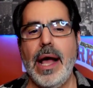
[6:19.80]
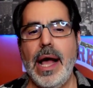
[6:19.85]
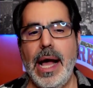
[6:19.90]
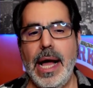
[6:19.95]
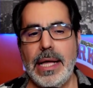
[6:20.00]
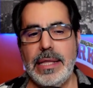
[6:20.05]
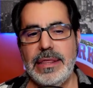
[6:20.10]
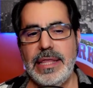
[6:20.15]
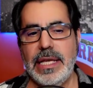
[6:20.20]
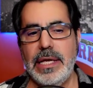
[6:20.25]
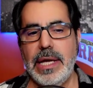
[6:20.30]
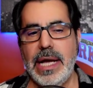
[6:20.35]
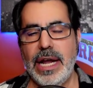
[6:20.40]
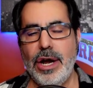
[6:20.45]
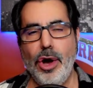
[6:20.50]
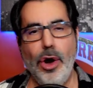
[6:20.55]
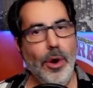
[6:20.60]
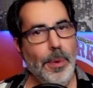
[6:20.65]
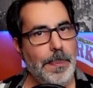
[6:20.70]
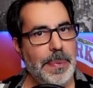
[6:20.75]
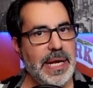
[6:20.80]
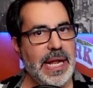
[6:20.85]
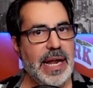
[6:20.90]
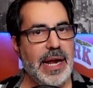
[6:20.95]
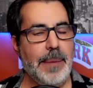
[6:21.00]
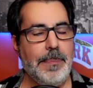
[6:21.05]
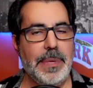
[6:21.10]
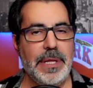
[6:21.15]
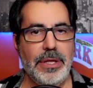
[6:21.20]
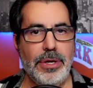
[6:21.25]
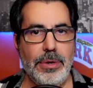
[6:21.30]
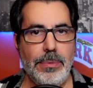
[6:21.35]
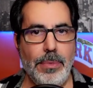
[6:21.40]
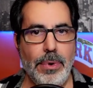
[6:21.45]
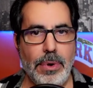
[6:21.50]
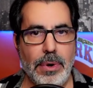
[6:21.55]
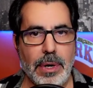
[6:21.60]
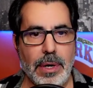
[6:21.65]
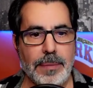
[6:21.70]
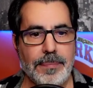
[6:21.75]
I think you gotta open that up a little
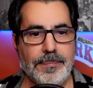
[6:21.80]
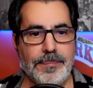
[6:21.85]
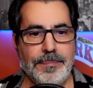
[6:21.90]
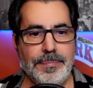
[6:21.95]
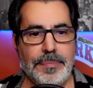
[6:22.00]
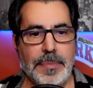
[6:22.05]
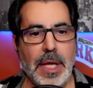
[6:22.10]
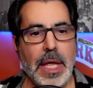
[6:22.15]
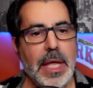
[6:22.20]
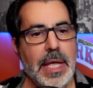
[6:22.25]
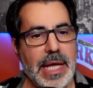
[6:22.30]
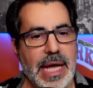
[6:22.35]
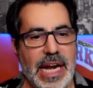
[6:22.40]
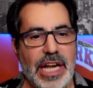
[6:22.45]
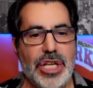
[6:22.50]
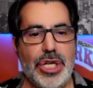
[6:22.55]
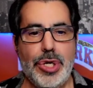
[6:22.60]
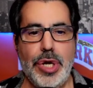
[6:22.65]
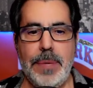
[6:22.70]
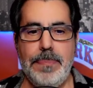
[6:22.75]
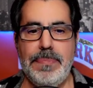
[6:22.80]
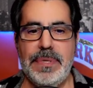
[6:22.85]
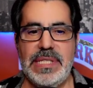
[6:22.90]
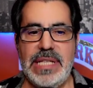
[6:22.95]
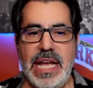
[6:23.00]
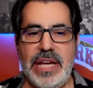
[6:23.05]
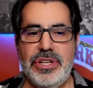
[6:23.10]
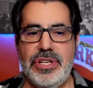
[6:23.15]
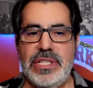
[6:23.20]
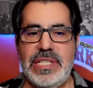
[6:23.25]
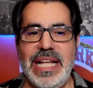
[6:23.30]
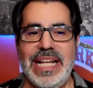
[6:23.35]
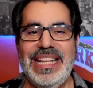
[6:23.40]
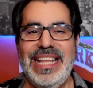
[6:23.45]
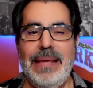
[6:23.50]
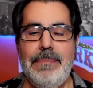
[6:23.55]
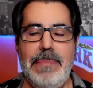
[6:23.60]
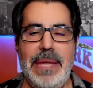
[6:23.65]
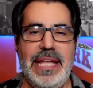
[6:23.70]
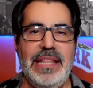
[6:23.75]
more. You gotta treat possessions like
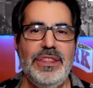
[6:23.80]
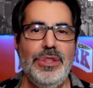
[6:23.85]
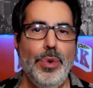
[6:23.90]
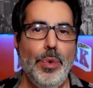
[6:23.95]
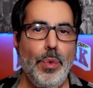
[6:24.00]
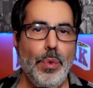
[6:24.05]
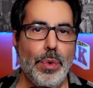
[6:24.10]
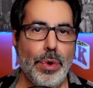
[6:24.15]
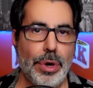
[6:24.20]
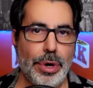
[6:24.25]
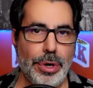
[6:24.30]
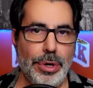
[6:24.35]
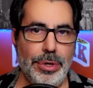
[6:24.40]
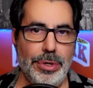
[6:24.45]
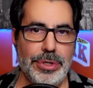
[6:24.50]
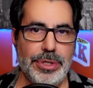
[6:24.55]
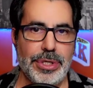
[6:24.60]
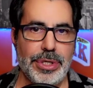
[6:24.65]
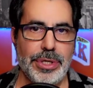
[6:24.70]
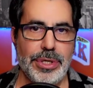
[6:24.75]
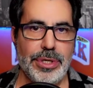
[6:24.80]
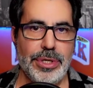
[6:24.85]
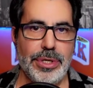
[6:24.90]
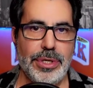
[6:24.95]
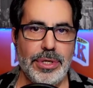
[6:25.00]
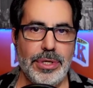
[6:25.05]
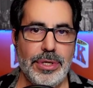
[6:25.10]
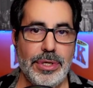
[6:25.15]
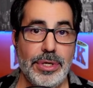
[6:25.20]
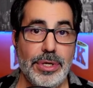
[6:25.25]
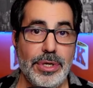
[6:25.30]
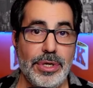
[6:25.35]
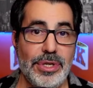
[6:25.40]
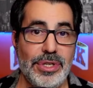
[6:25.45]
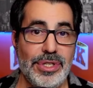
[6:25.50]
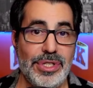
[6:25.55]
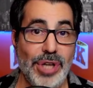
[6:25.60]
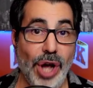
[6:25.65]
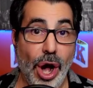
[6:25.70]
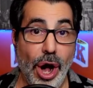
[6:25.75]
they mean the world
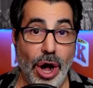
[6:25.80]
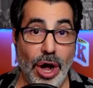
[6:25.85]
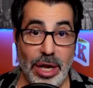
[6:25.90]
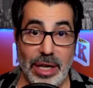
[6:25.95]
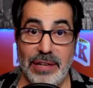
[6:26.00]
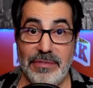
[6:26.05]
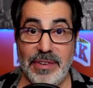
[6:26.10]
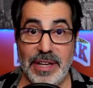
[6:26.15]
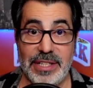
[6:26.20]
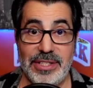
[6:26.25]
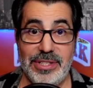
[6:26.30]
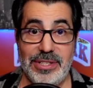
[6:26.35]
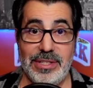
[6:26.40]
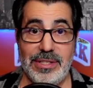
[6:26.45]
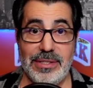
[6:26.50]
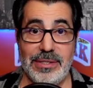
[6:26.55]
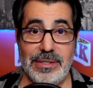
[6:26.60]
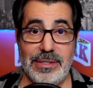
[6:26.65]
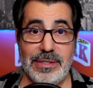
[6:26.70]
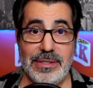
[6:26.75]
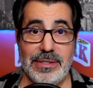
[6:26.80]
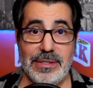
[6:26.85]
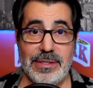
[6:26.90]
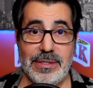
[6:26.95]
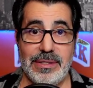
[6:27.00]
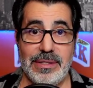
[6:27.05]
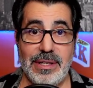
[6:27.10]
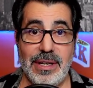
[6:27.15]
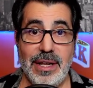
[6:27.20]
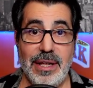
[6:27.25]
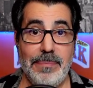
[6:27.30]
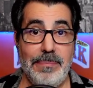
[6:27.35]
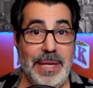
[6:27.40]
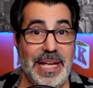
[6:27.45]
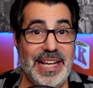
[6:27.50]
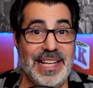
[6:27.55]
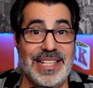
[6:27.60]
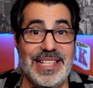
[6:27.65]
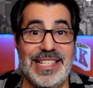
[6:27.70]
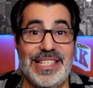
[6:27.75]
to all of us.
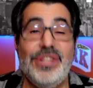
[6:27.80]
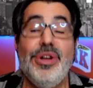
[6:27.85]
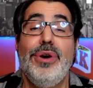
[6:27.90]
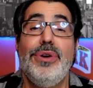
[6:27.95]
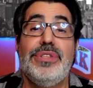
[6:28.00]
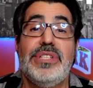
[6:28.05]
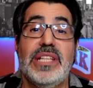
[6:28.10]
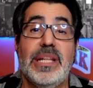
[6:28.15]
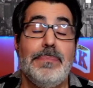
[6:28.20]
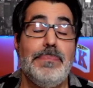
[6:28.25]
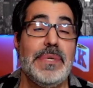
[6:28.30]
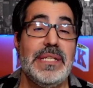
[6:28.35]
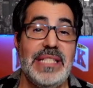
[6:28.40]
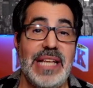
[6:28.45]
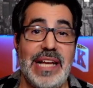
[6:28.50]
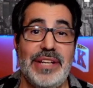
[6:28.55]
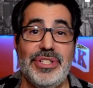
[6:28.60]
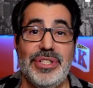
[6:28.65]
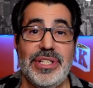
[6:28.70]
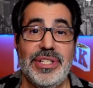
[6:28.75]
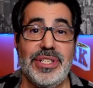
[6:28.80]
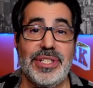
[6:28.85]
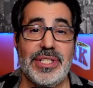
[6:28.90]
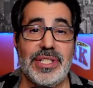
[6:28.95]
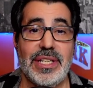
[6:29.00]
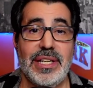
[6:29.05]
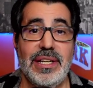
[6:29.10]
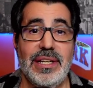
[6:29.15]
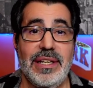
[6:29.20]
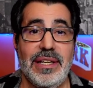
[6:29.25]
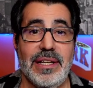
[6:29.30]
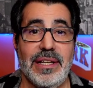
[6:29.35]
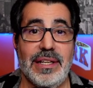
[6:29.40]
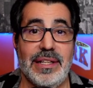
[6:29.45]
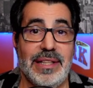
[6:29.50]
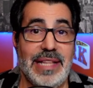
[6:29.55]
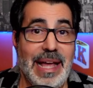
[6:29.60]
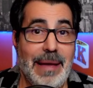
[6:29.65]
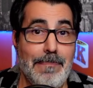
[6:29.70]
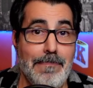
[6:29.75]
Because those are the possessions
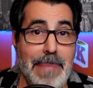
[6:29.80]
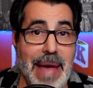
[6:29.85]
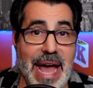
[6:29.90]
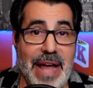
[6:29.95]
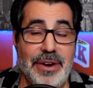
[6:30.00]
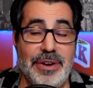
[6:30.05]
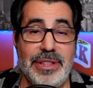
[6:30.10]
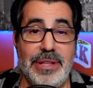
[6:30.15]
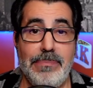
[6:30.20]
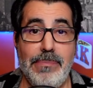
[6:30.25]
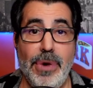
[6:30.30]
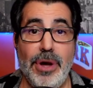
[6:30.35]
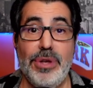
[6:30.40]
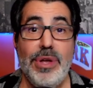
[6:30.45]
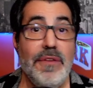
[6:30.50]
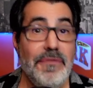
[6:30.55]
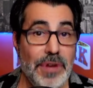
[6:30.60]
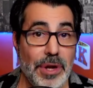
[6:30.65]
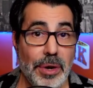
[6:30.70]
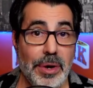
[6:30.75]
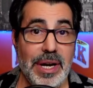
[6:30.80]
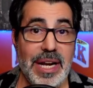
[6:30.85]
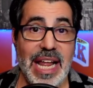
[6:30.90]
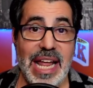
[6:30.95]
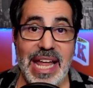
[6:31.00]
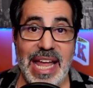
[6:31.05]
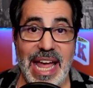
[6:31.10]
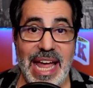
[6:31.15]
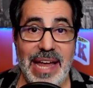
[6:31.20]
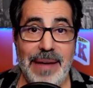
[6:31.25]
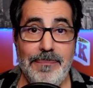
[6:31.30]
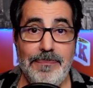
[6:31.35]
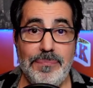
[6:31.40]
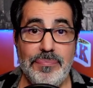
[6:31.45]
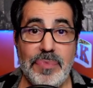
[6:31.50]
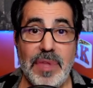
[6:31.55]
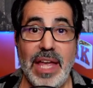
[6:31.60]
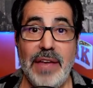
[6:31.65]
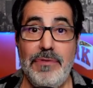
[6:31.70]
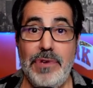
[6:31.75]
that matter the most. If you're in the game,
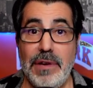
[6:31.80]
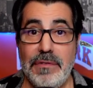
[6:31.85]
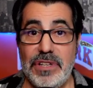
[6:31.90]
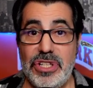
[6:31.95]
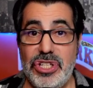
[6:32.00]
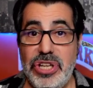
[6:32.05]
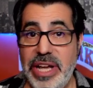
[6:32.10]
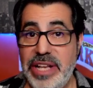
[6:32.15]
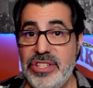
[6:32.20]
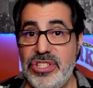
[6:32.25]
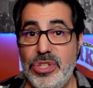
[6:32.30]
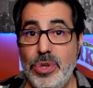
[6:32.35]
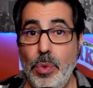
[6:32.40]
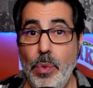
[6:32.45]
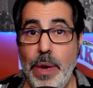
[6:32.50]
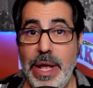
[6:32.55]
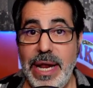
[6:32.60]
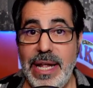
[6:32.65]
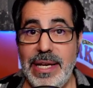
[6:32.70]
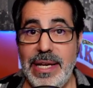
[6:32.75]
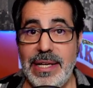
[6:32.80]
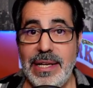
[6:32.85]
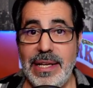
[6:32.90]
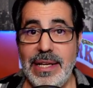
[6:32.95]
if you have a chance to win it,